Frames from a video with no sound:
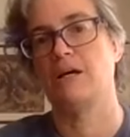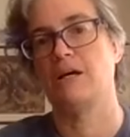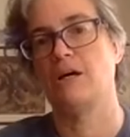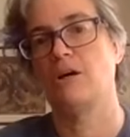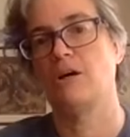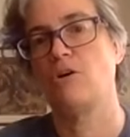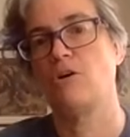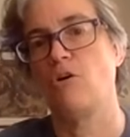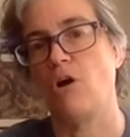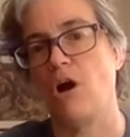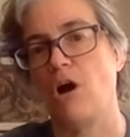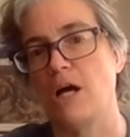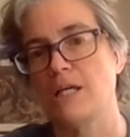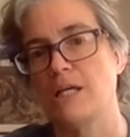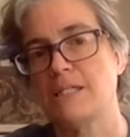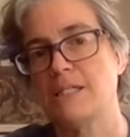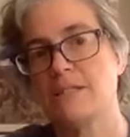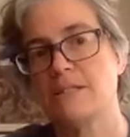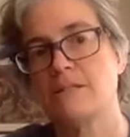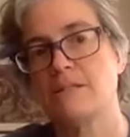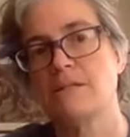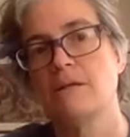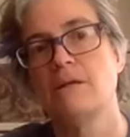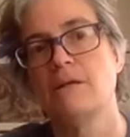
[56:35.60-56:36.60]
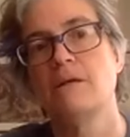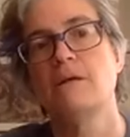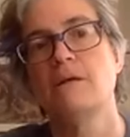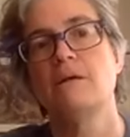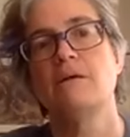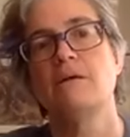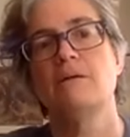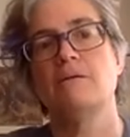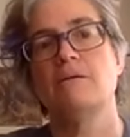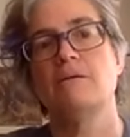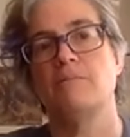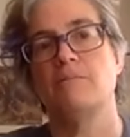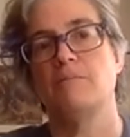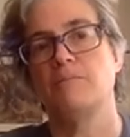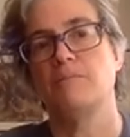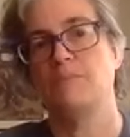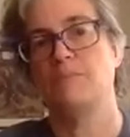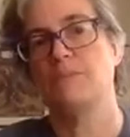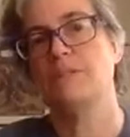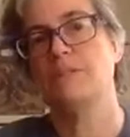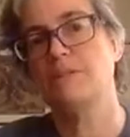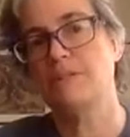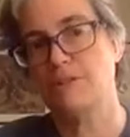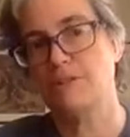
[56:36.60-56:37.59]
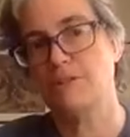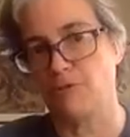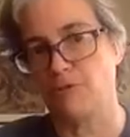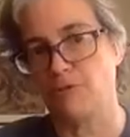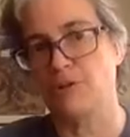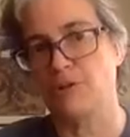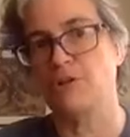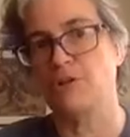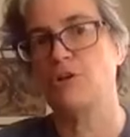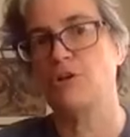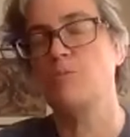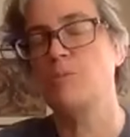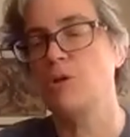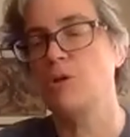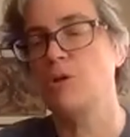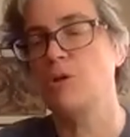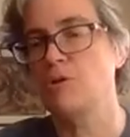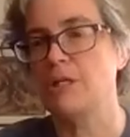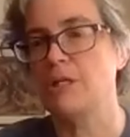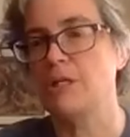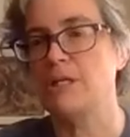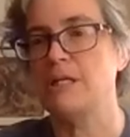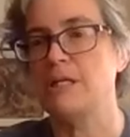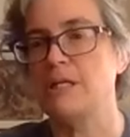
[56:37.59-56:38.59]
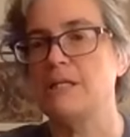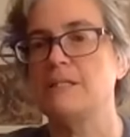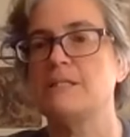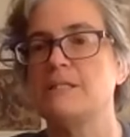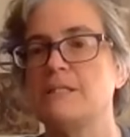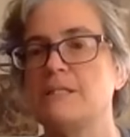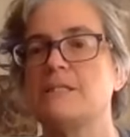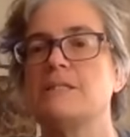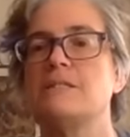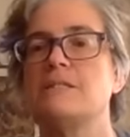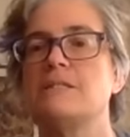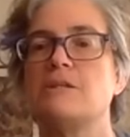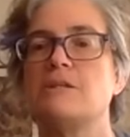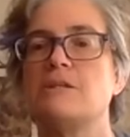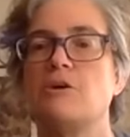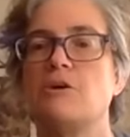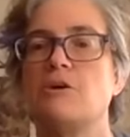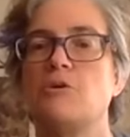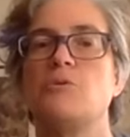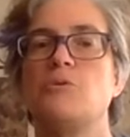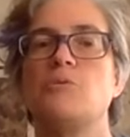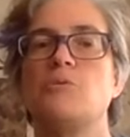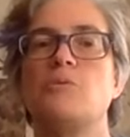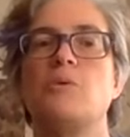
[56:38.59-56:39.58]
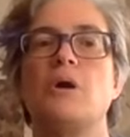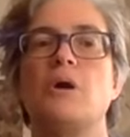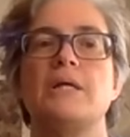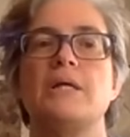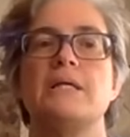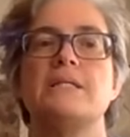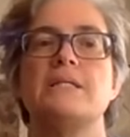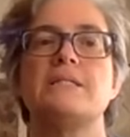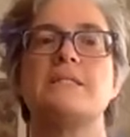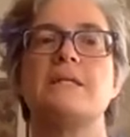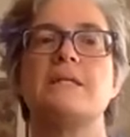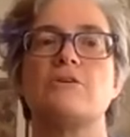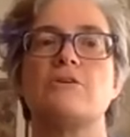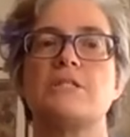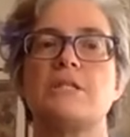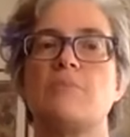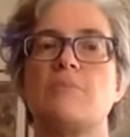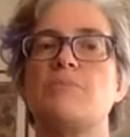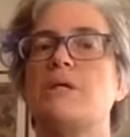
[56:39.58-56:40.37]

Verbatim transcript: across different communities. And so uh, is there something that you're